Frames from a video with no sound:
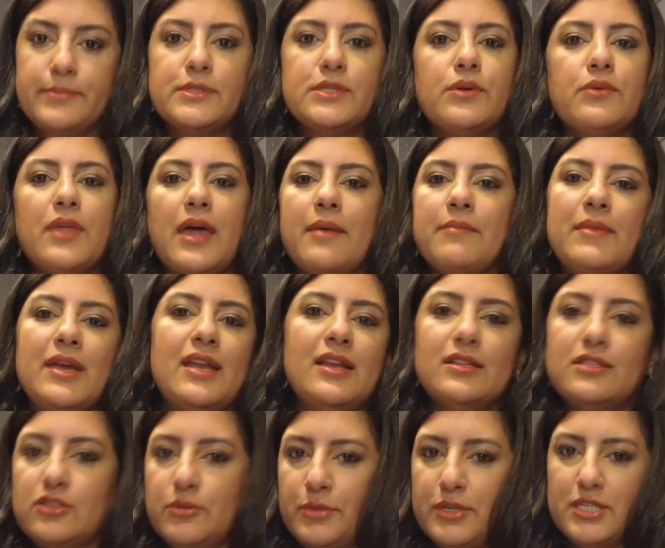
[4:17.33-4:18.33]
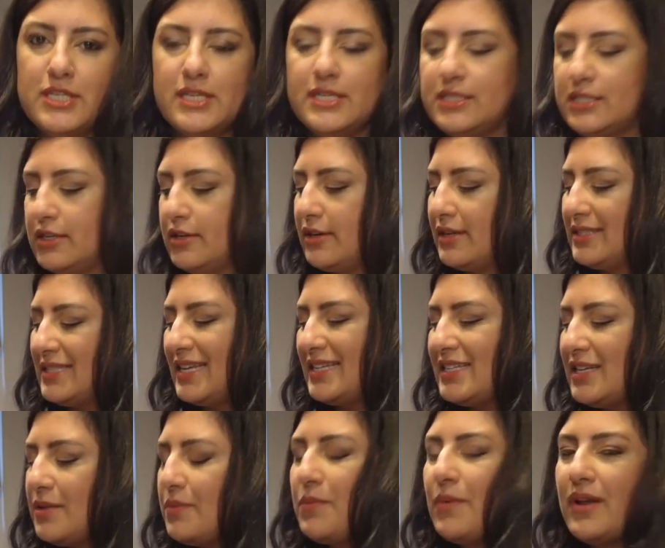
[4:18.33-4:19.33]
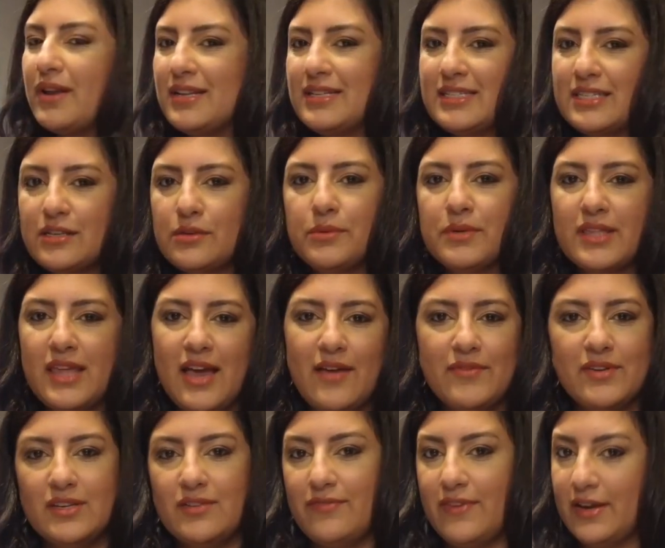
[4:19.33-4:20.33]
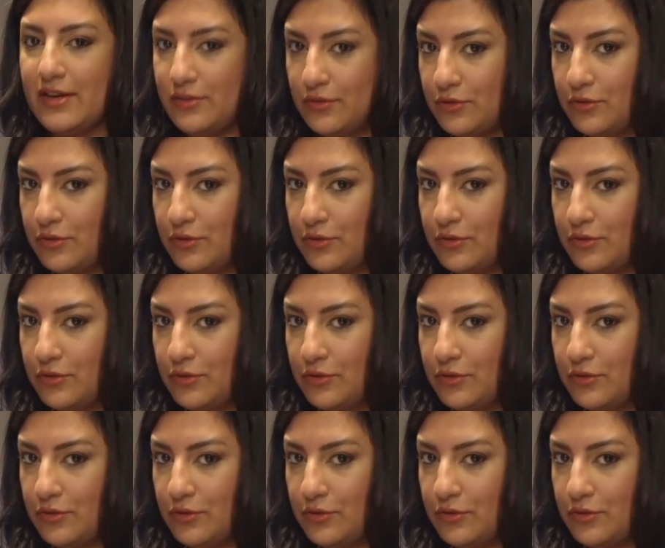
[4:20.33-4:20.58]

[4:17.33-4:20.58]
So that made it so much easier because I didn't want to deal with having to find